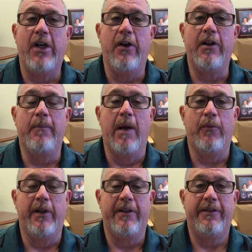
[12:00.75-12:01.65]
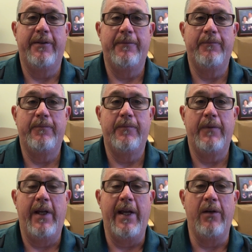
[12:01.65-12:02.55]
sharing your memories
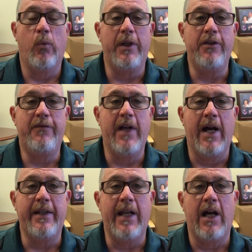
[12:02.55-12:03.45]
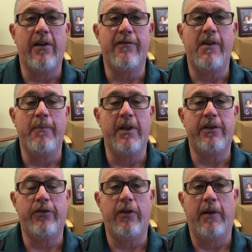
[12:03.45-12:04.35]
and what you've gotten out of the
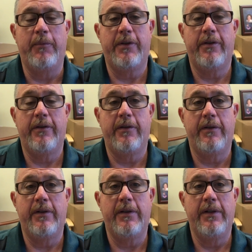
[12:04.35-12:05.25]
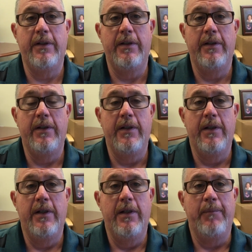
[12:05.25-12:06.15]
mission trips,
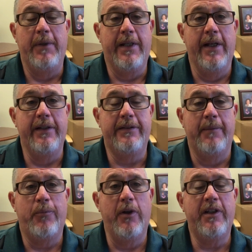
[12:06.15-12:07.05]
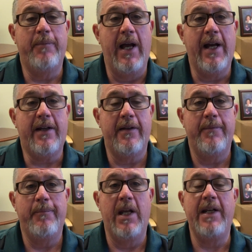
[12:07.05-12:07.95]
because it brings back
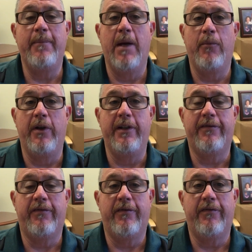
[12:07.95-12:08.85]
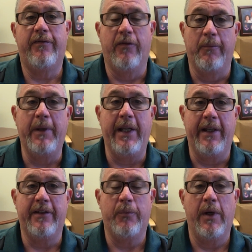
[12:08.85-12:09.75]
many memories for me
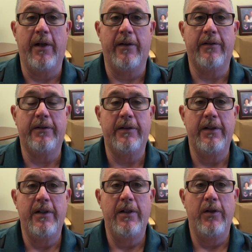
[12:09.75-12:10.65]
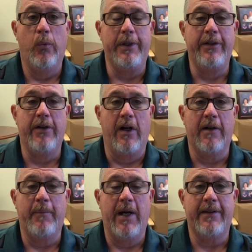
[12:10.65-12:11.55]
as well when you talk
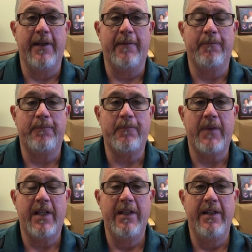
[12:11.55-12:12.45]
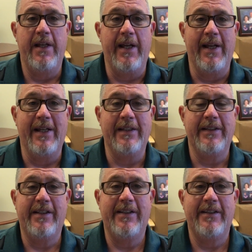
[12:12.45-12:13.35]
about them.
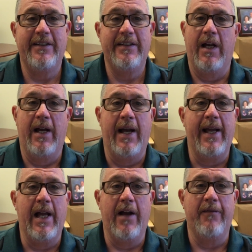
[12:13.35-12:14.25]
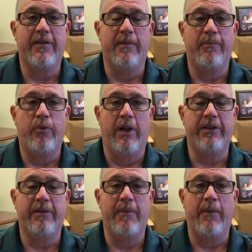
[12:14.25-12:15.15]
And I have some
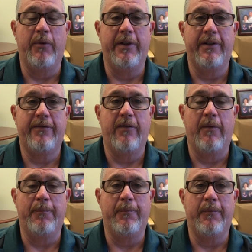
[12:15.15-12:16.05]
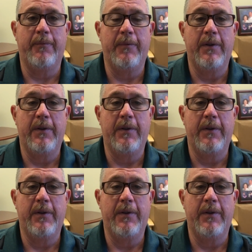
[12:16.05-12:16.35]
precious memories from